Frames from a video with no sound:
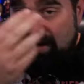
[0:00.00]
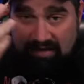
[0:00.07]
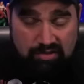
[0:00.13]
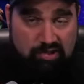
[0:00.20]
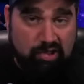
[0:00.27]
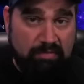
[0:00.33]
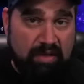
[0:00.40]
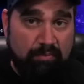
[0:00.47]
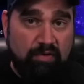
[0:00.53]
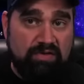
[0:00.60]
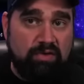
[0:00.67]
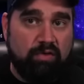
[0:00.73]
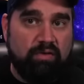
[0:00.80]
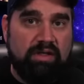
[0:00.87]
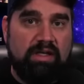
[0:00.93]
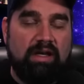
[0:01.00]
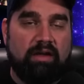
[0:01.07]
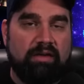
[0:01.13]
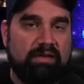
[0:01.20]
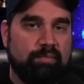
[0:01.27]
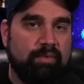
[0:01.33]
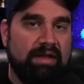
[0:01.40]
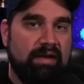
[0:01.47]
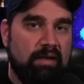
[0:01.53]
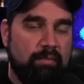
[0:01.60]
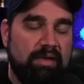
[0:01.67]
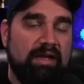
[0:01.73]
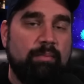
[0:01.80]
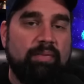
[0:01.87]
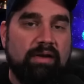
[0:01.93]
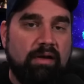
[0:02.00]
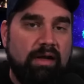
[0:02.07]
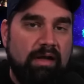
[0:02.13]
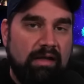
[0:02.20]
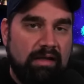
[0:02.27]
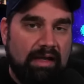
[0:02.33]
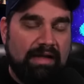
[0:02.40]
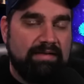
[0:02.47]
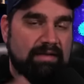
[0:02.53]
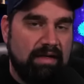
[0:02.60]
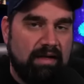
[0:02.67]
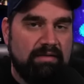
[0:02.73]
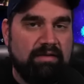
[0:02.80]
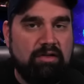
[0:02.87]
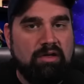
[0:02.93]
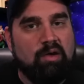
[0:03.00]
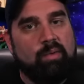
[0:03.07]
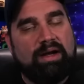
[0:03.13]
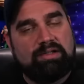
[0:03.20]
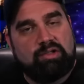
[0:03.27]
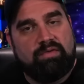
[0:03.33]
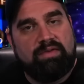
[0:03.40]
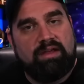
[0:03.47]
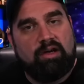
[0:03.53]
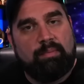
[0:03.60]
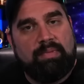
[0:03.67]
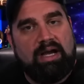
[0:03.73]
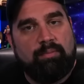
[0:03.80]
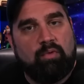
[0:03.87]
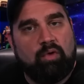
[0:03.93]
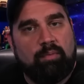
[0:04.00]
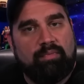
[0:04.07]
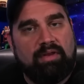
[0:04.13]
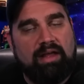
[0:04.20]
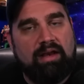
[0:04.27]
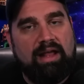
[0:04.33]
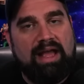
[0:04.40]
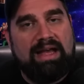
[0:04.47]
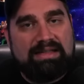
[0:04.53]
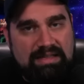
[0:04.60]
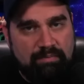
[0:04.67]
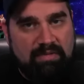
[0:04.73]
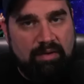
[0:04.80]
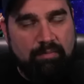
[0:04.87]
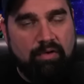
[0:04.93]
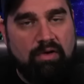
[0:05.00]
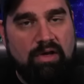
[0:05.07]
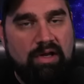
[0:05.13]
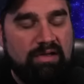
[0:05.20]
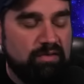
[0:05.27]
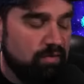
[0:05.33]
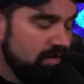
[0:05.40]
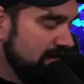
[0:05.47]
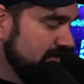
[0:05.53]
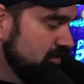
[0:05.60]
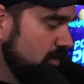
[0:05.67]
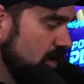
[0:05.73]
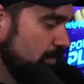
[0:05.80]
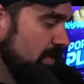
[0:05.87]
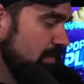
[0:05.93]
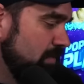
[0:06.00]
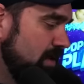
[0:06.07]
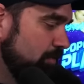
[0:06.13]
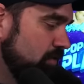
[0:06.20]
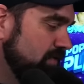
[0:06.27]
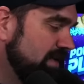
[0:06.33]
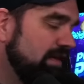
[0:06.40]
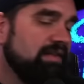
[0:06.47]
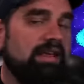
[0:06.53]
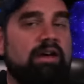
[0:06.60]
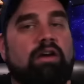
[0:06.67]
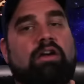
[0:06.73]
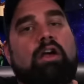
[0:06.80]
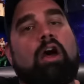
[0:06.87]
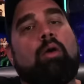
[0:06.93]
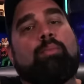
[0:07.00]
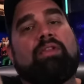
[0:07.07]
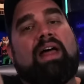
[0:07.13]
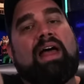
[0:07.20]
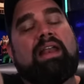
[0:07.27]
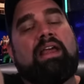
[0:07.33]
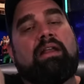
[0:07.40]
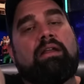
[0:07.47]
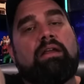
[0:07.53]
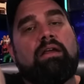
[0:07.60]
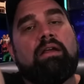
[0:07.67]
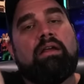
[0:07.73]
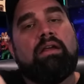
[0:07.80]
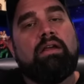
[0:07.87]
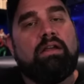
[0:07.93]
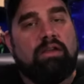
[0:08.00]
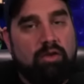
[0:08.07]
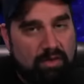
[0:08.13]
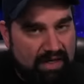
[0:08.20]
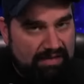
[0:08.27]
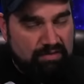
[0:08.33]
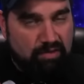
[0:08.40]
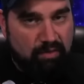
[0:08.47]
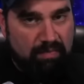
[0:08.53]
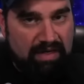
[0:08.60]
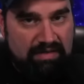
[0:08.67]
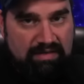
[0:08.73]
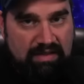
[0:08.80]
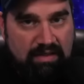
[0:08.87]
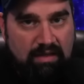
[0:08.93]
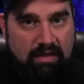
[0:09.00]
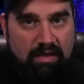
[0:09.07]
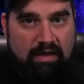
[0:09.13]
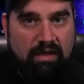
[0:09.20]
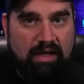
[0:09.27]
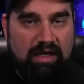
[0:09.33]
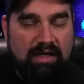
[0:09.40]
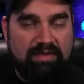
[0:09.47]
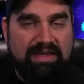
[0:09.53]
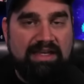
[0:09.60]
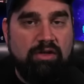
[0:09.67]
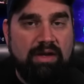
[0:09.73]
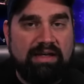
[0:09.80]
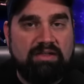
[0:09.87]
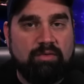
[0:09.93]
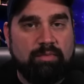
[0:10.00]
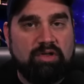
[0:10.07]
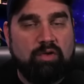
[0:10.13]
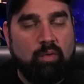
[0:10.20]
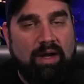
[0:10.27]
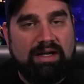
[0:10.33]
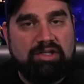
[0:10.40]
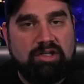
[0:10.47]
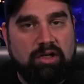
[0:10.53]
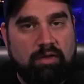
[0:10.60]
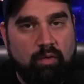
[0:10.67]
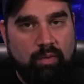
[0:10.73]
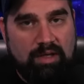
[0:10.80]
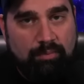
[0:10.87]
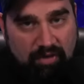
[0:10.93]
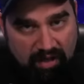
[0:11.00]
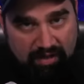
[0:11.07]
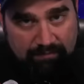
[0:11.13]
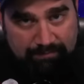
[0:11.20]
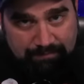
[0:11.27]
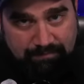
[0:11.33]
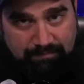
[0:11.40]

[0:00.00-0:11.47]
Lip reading: I had to turn members only. I'll explain in a bit, but lots of content you can watch over there on Popcorn Planet as a member. So thanks to all my members out there. Go Planet. You guys are amazing. Thank you guys so much for watching on the replay.